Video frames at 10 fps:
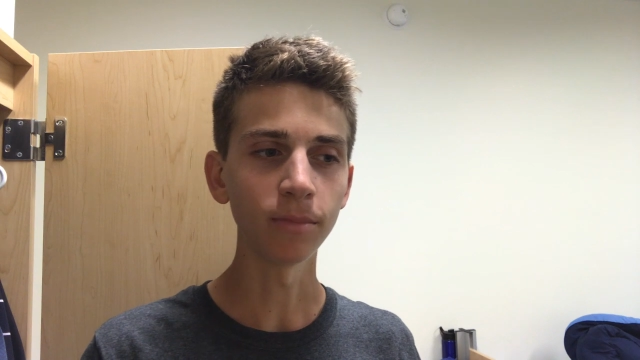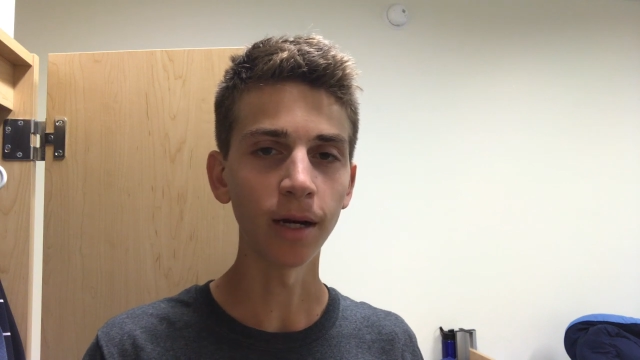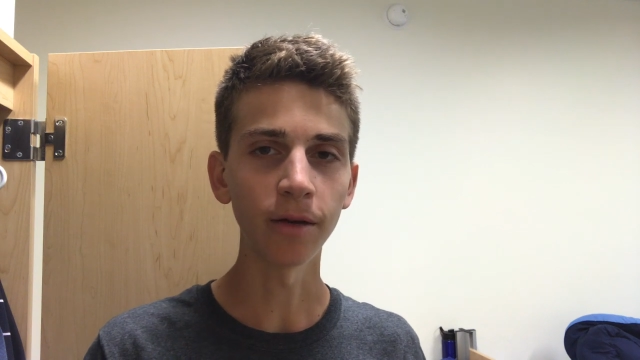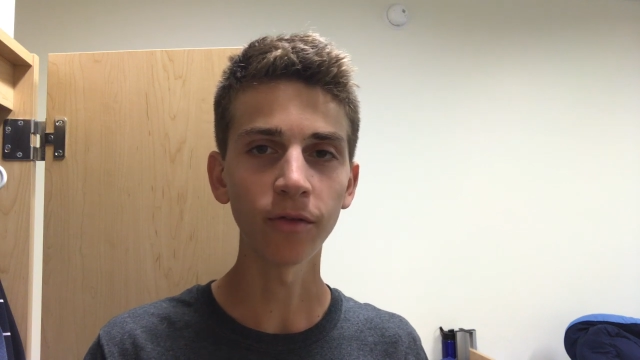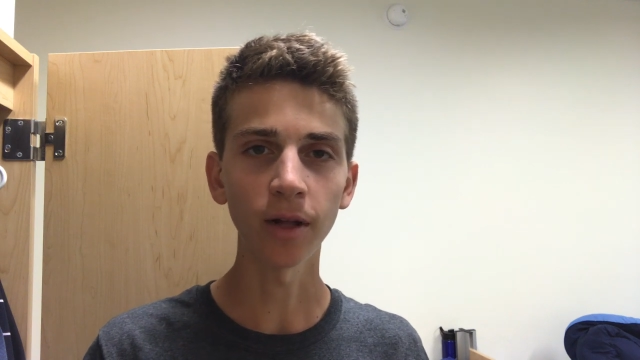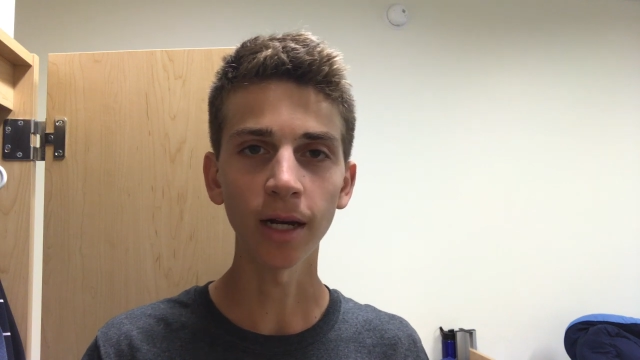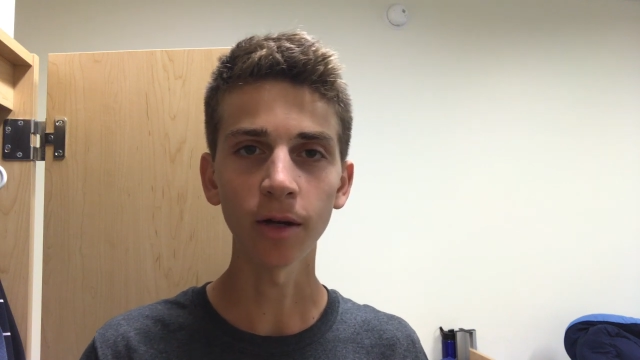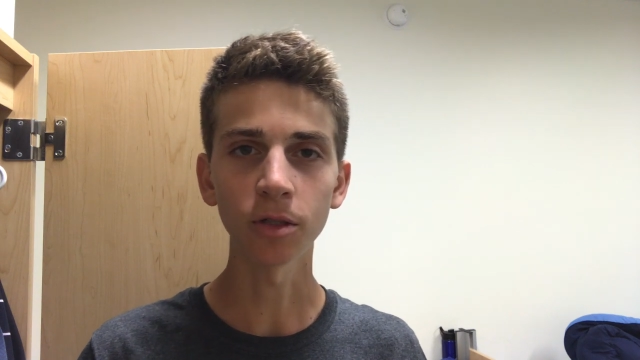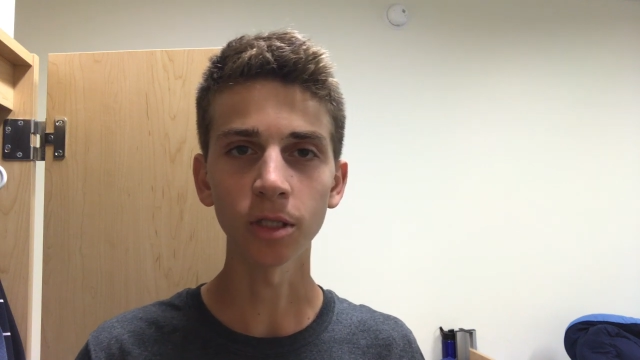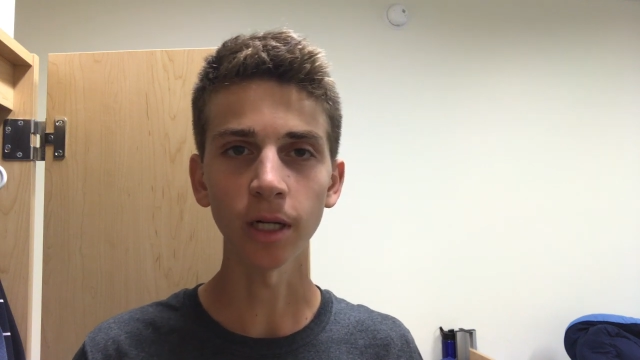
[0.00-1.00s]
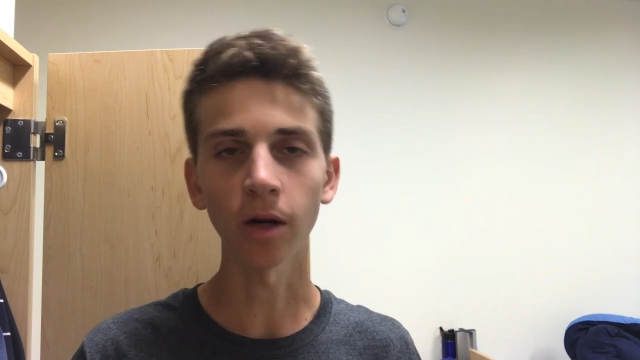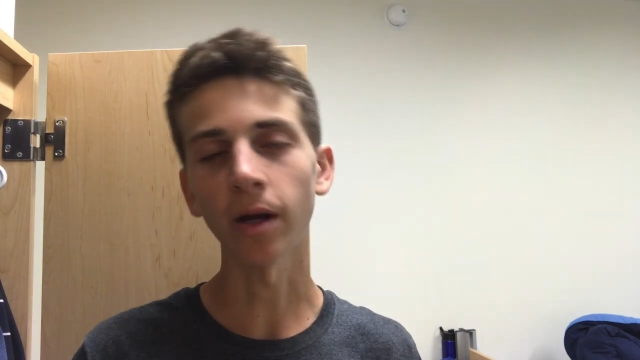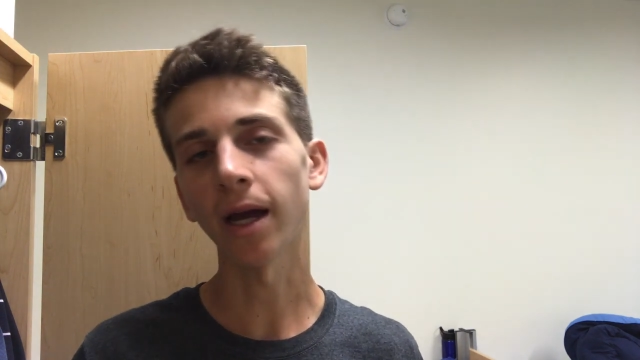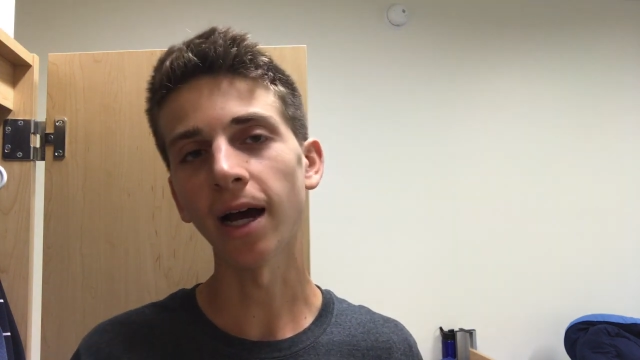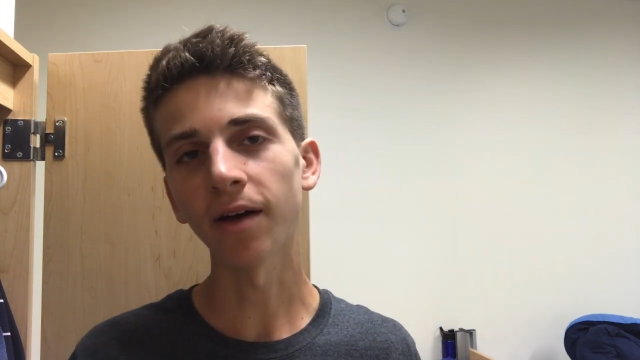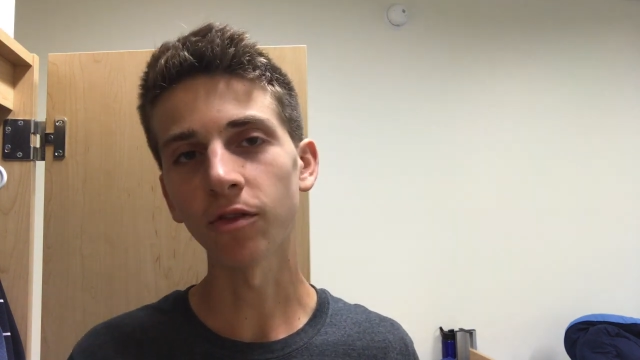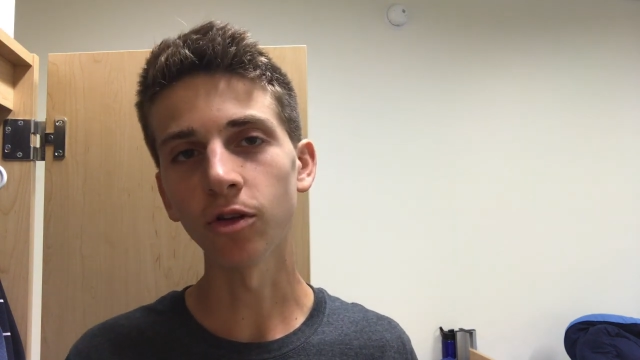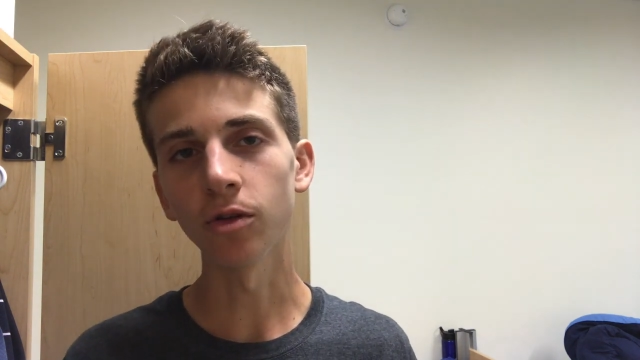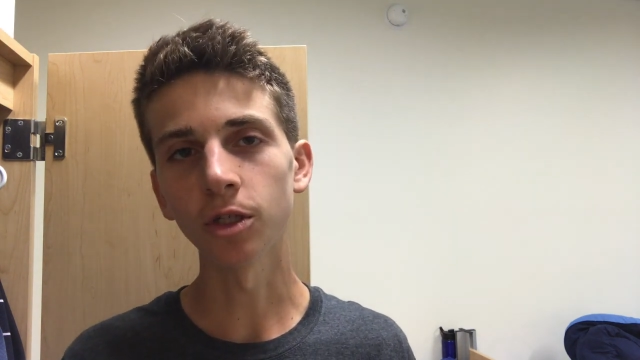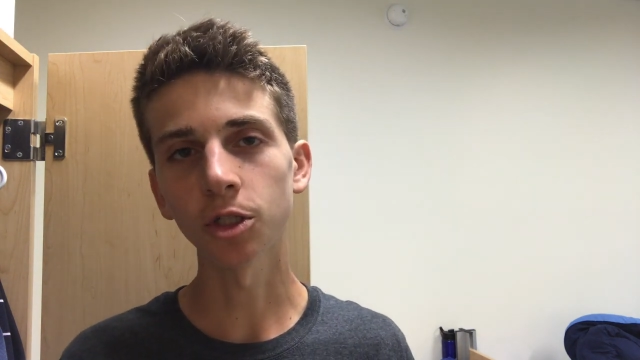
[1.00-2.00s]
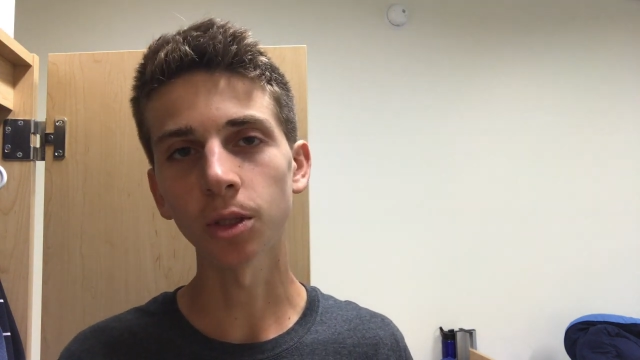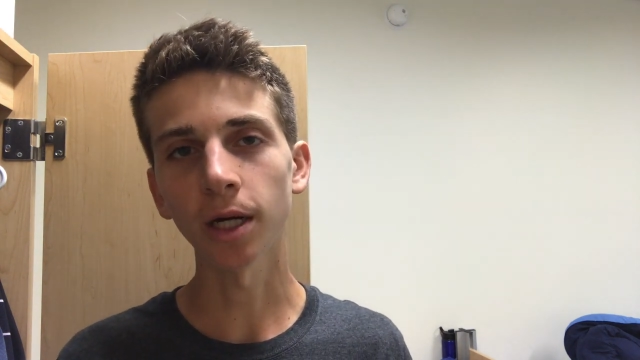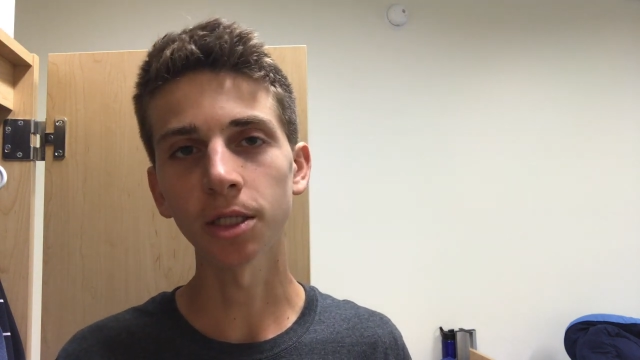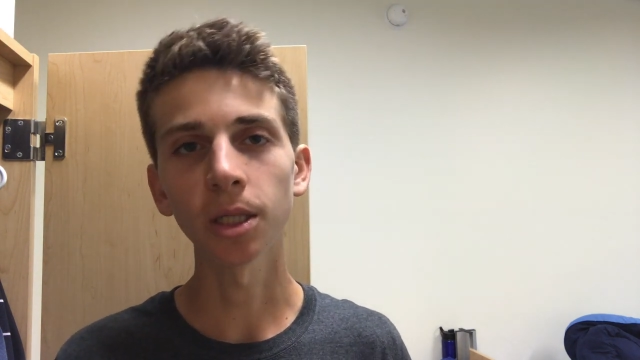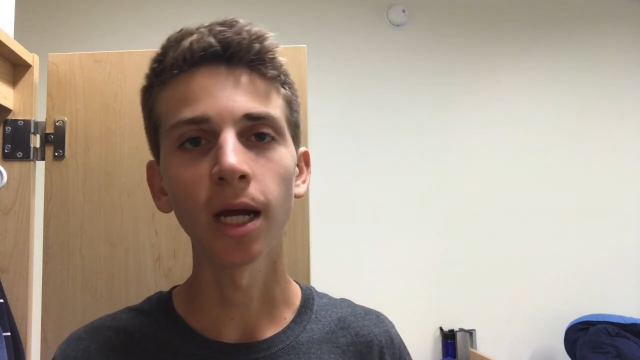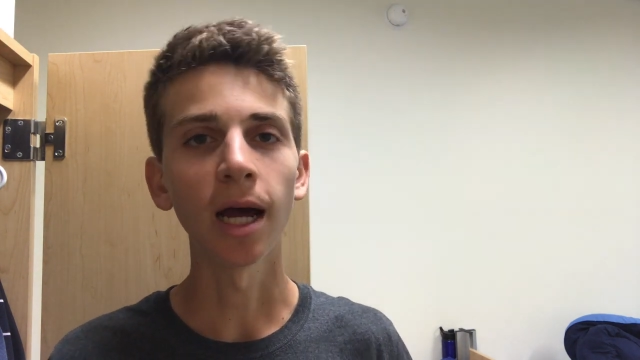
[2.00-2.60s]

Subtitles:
didn't feel like I was just like, okay, I have to do this stretch.